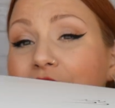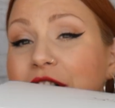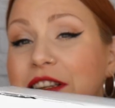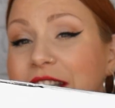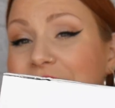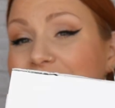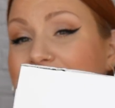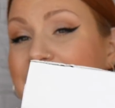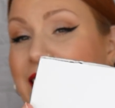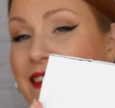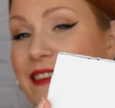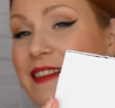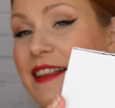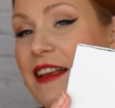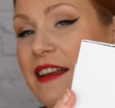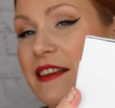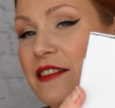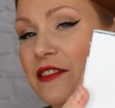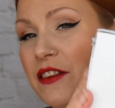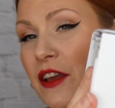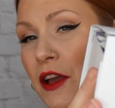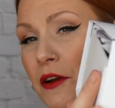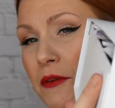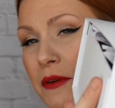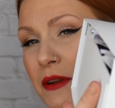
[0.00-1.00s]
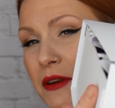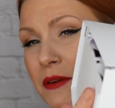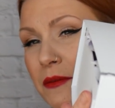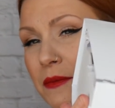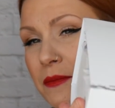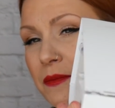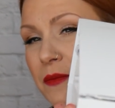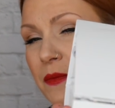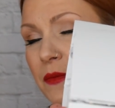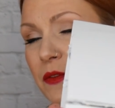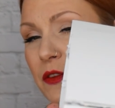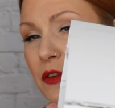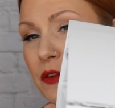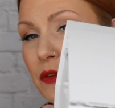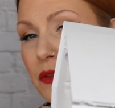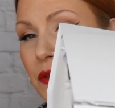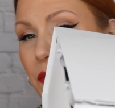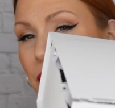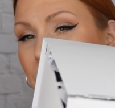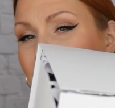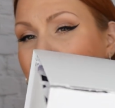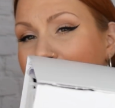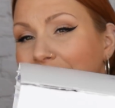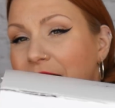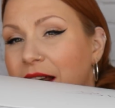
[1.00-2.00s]
goodies that is going to
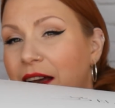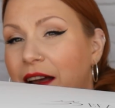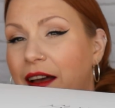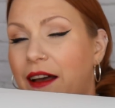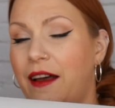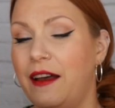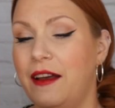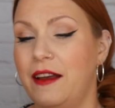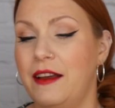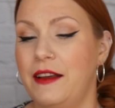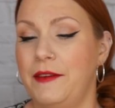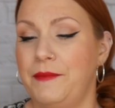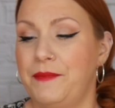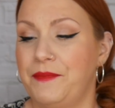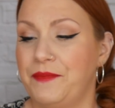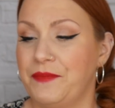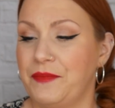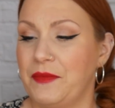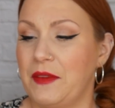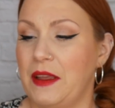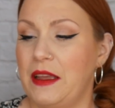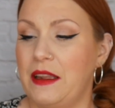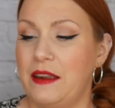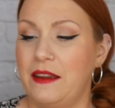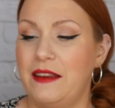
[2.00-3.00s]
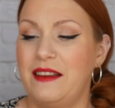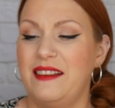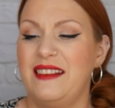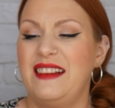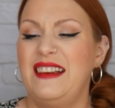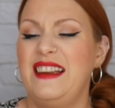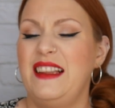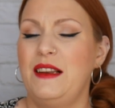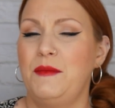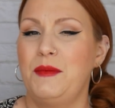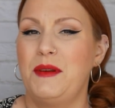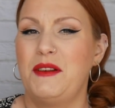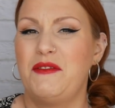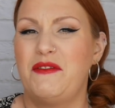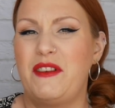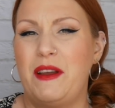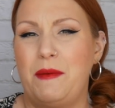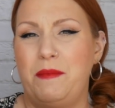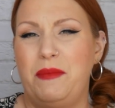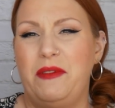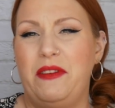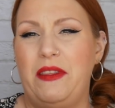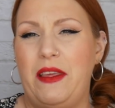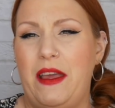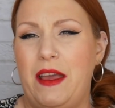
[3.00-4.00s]
the winner, and it's a little bit
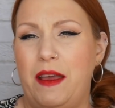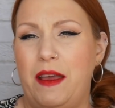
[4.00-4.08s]
ripped